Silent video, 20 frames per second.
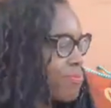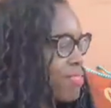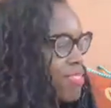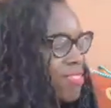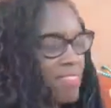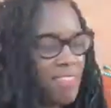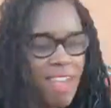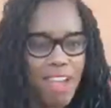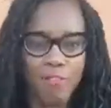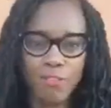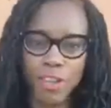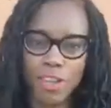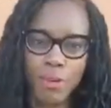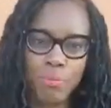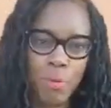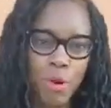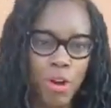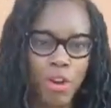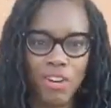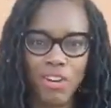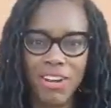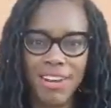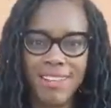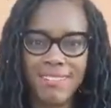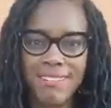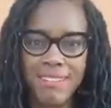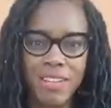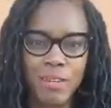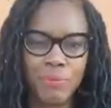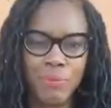This African partner
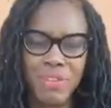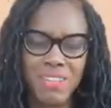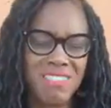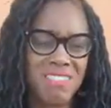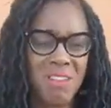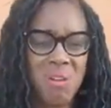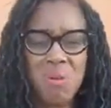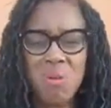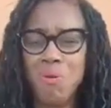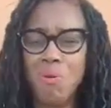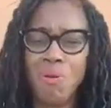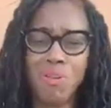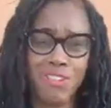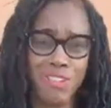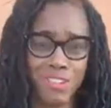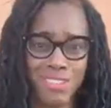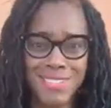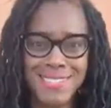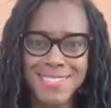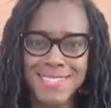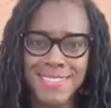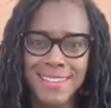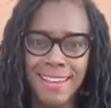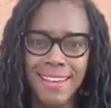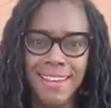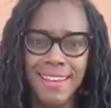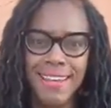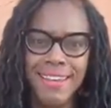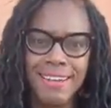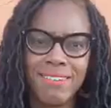dancing. It's gorgeous.
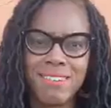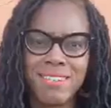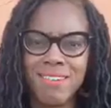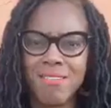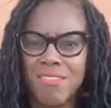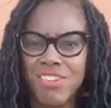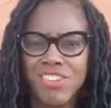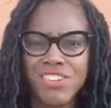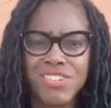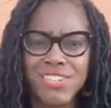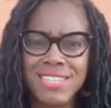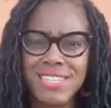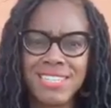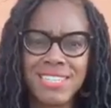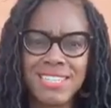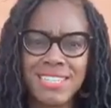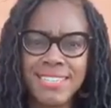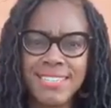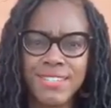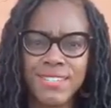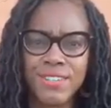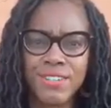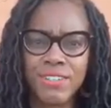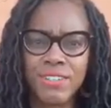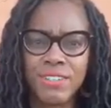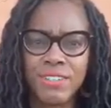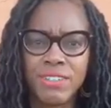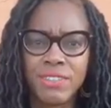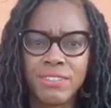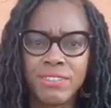And I was like, why aren't you teaching this?
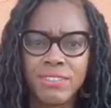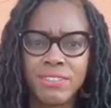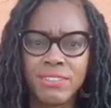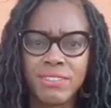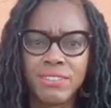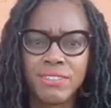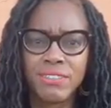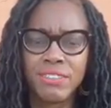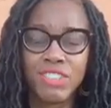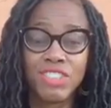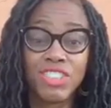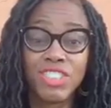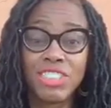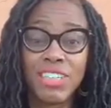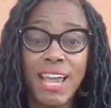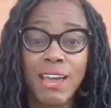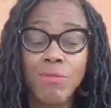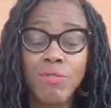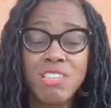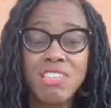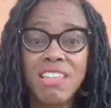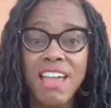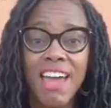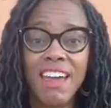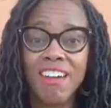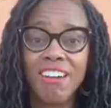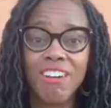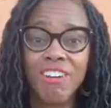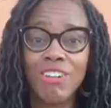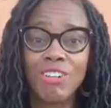We sat
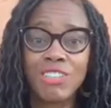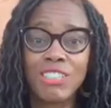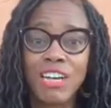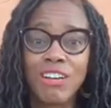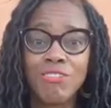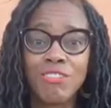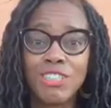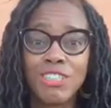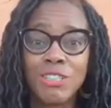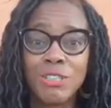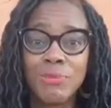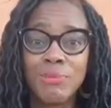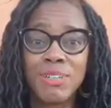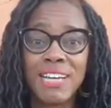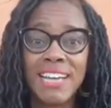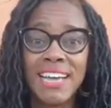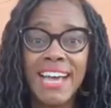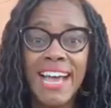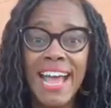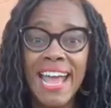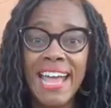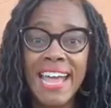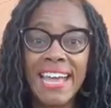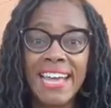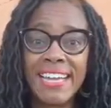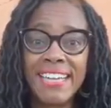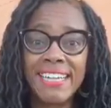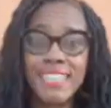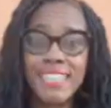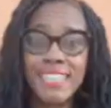in her hotel room,
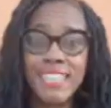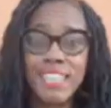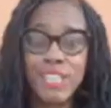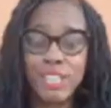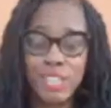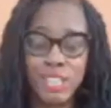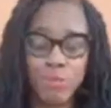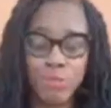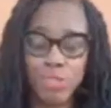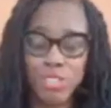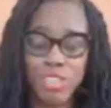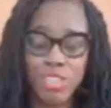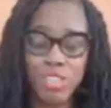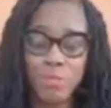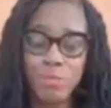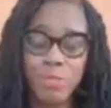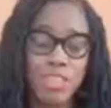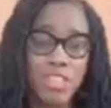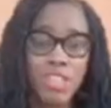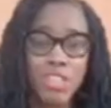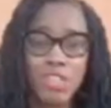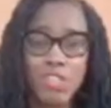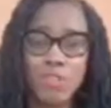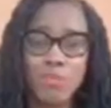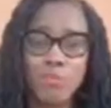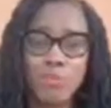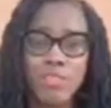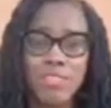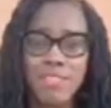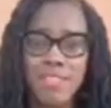and she was teaching me the
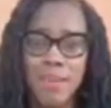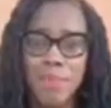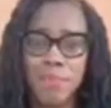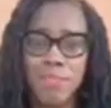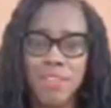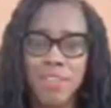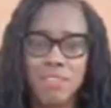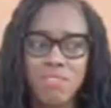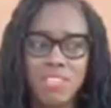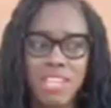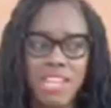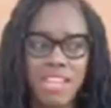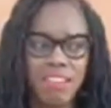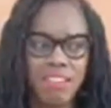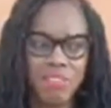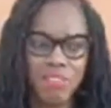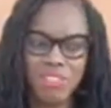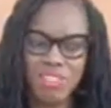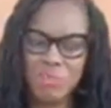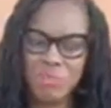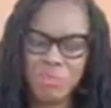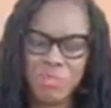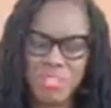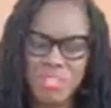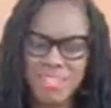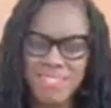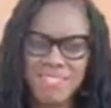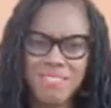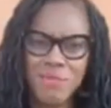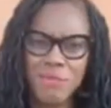kishomba steps, and I was like, you're really
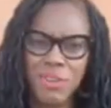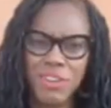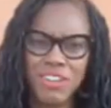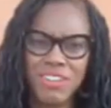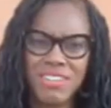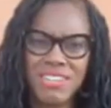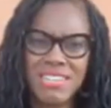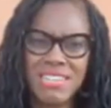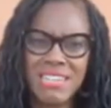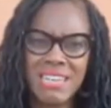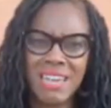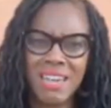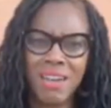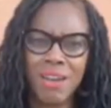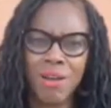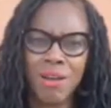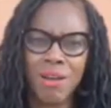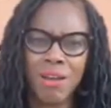organizing the way you're teaching it.